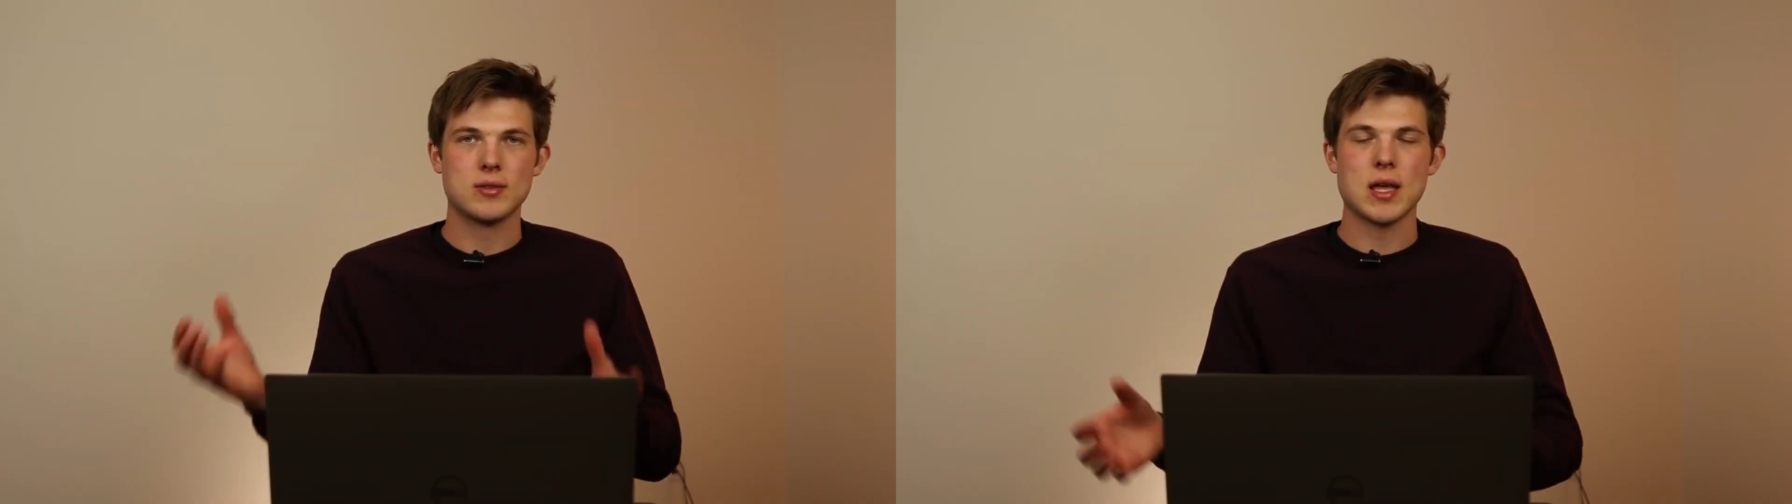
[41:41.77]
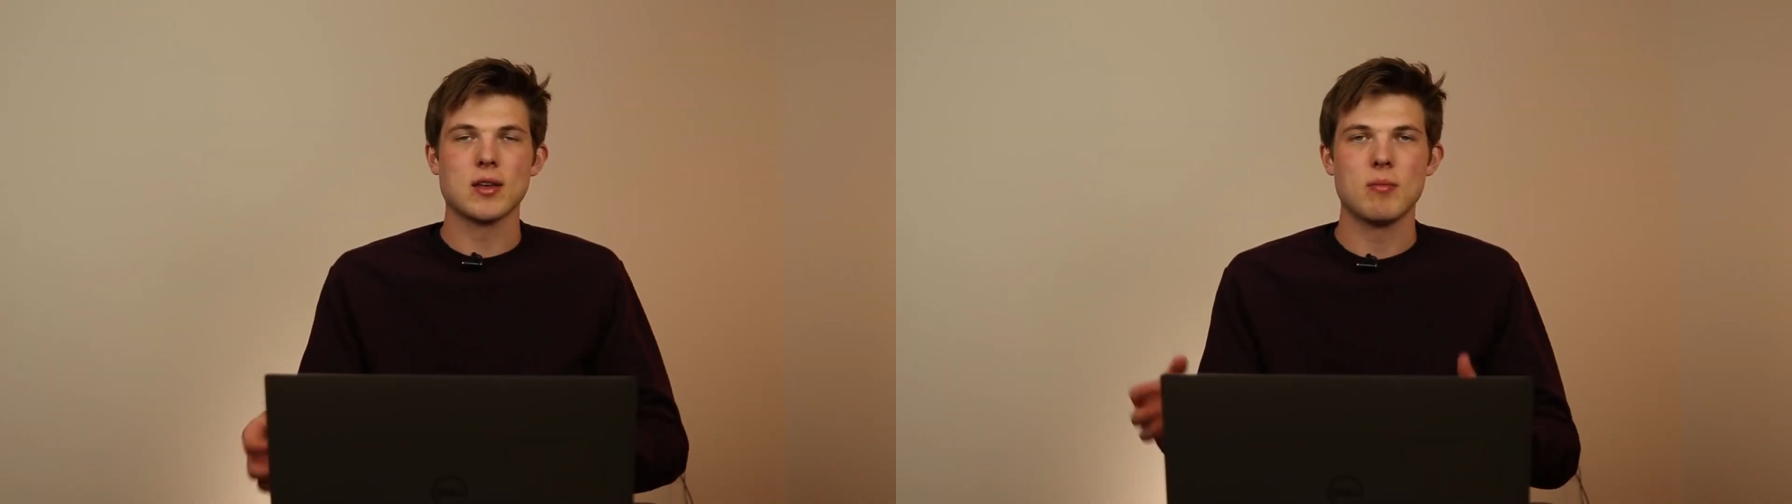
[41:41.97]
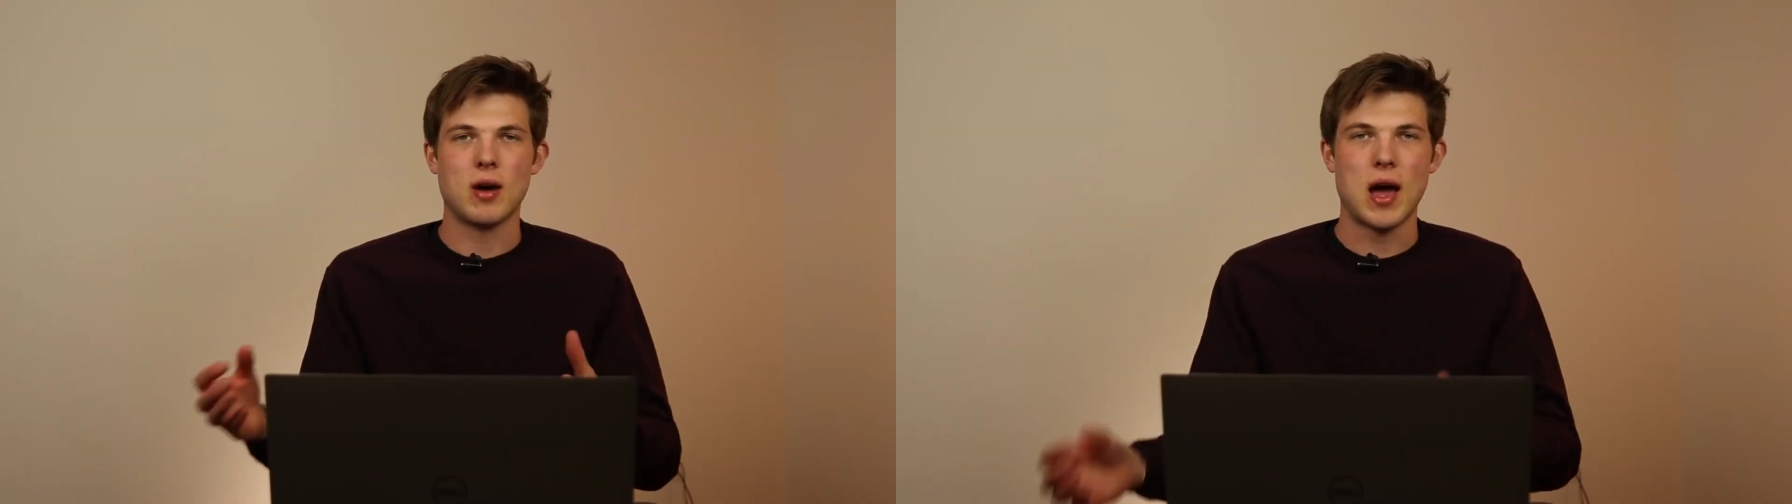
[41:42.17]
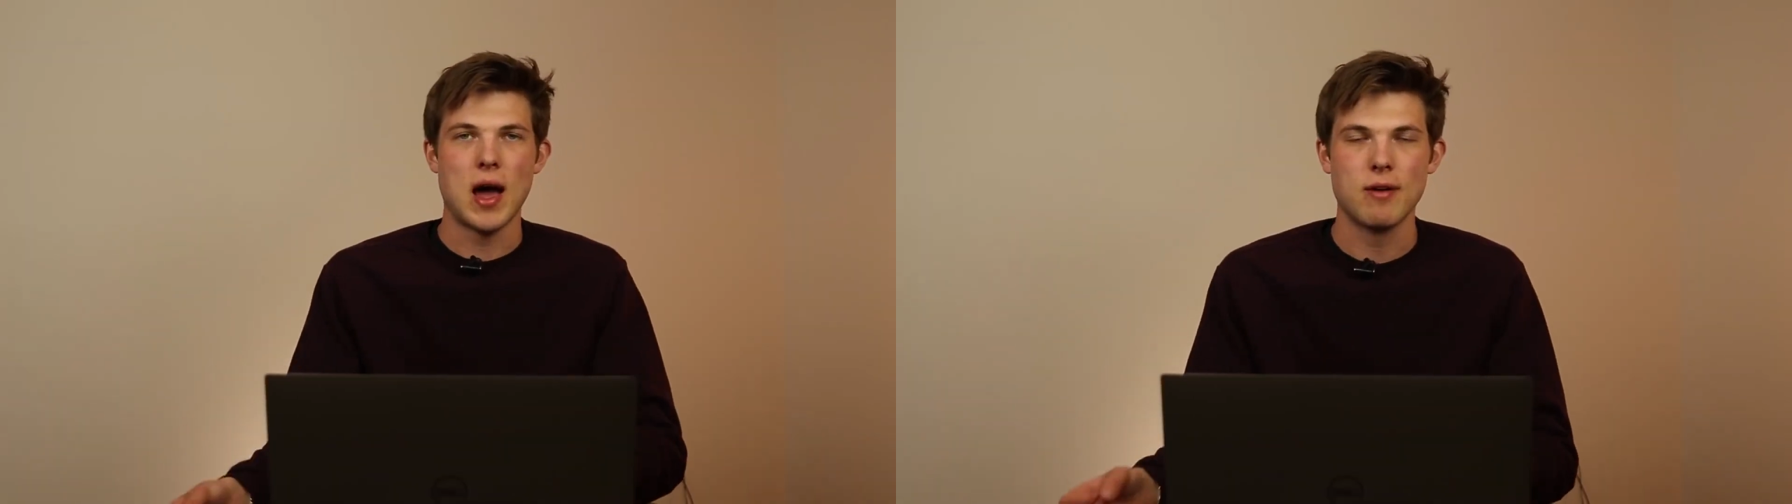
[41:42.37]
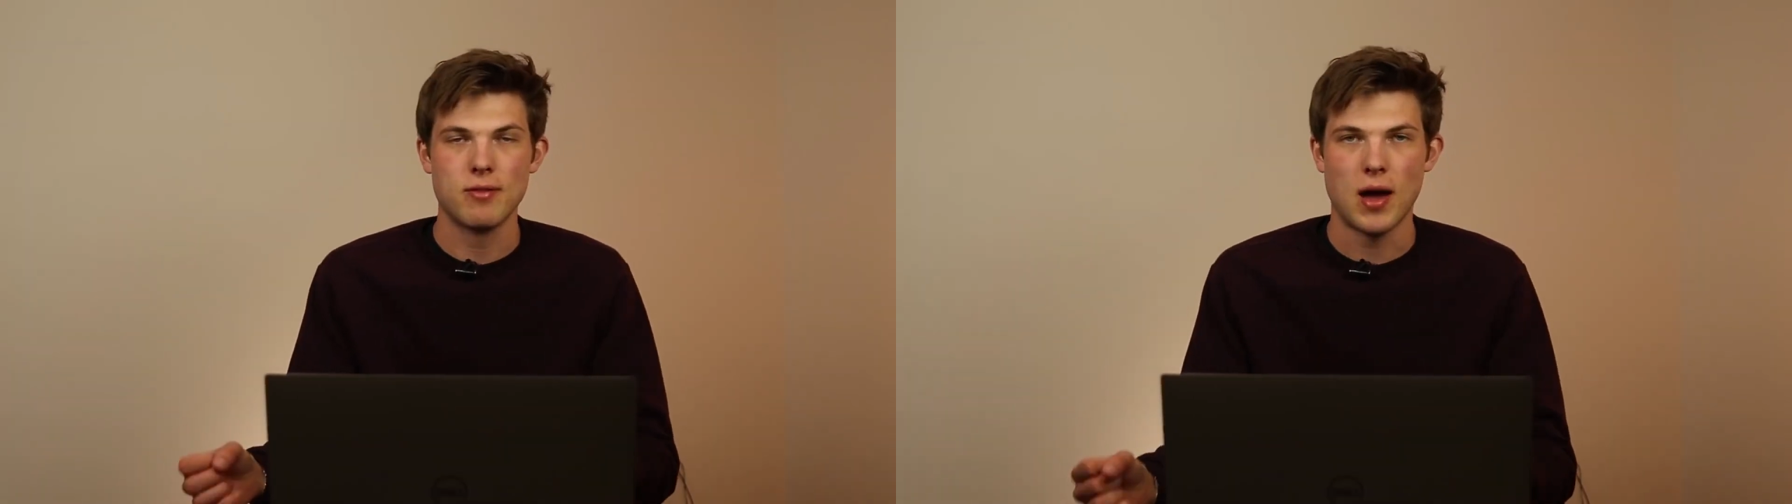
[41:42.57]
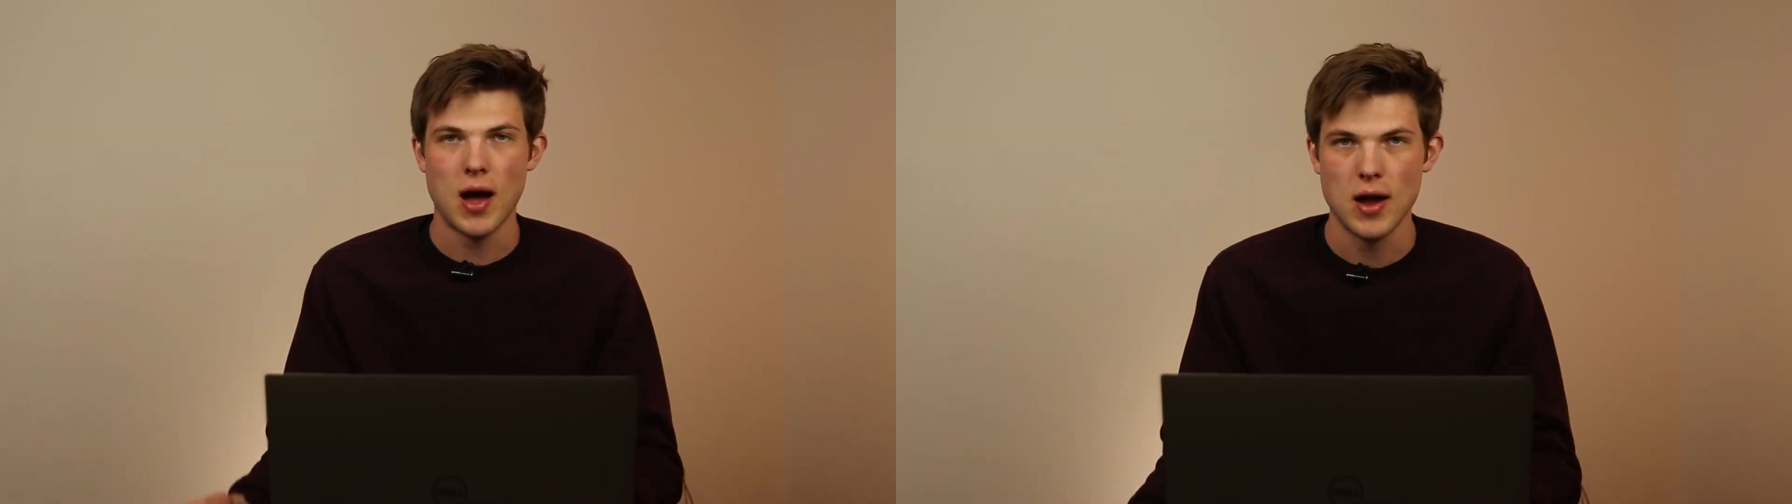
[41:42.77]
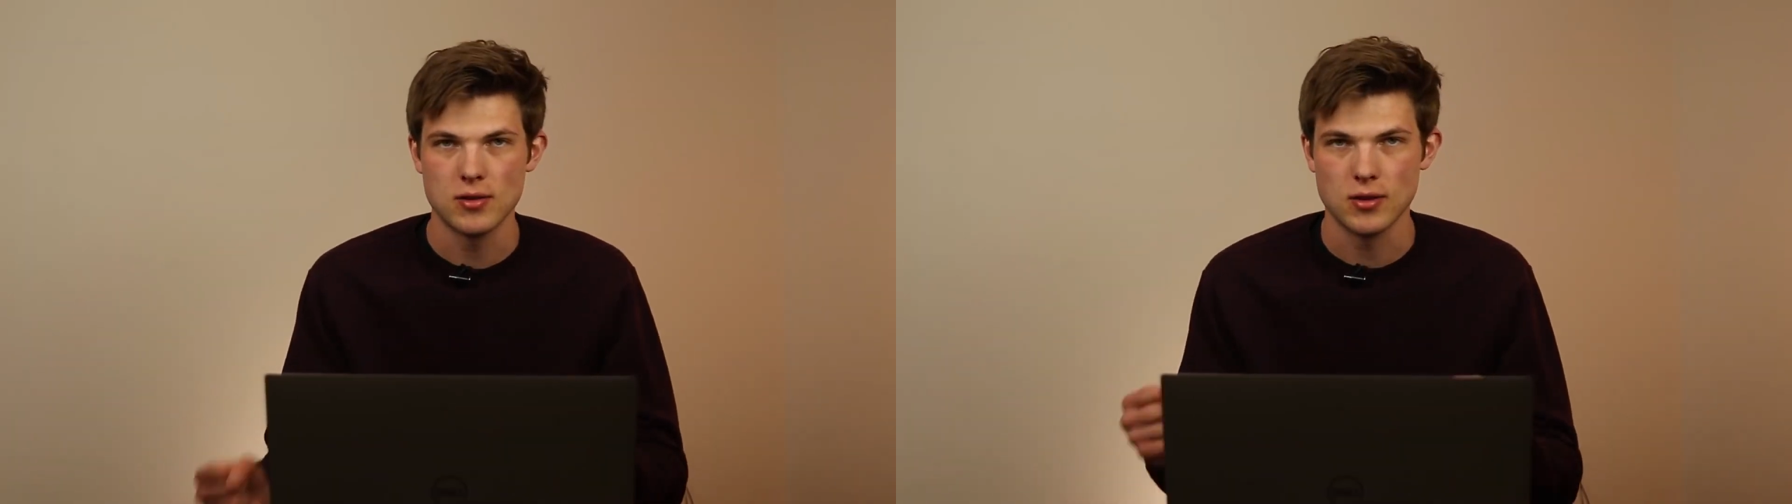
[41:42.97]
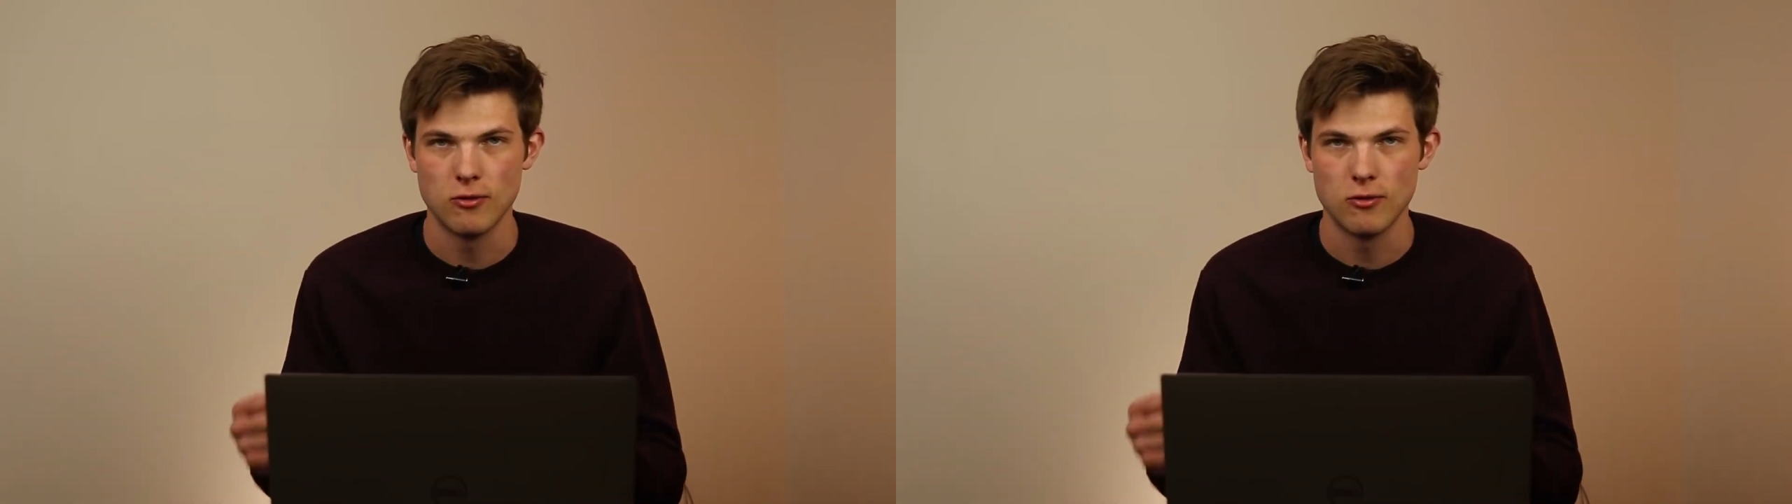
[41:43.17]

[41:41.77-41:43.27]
because that's going to have the highest